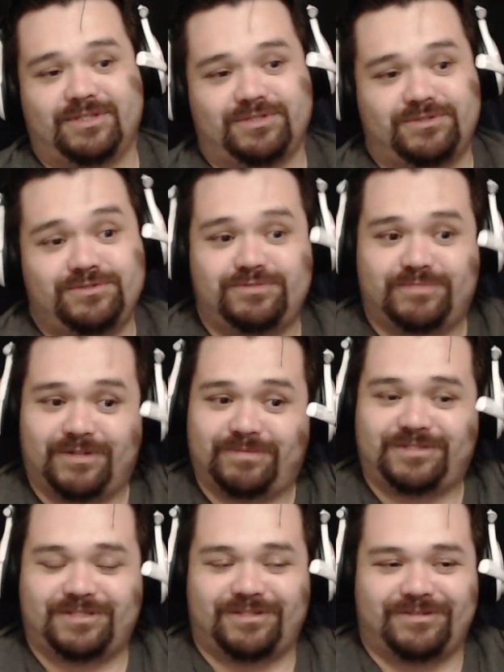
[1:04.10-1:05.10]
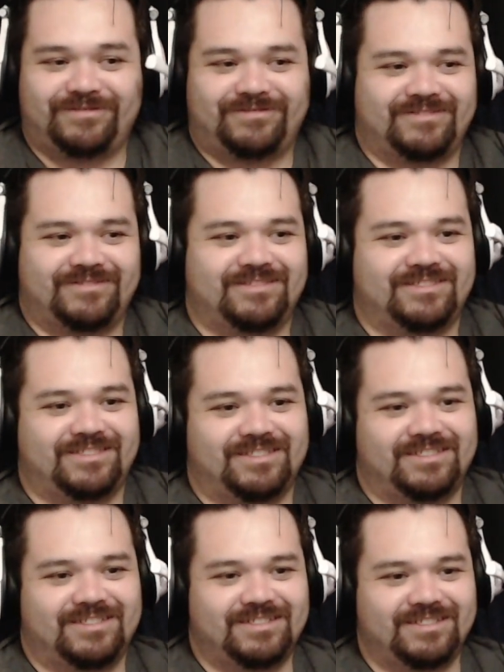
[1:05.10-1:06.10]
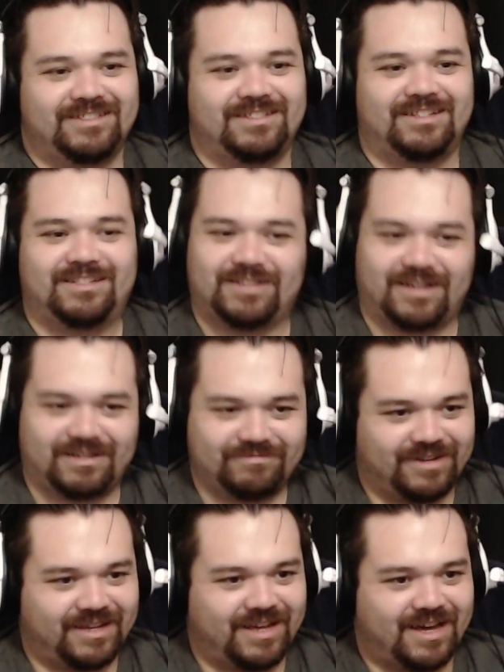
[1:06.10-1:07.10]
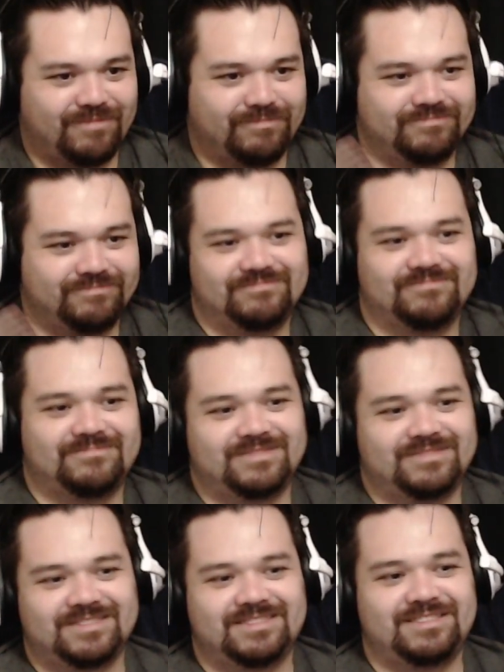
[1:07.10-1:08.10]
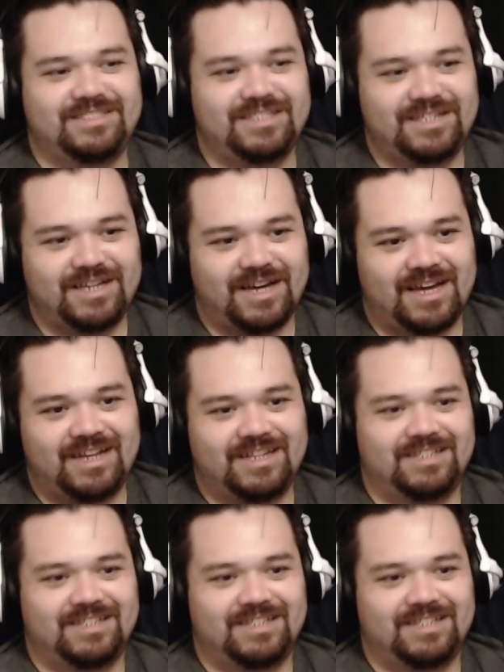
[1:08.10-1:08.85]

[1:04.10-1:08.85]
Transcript: goosebumps, so I, I got them. Got it.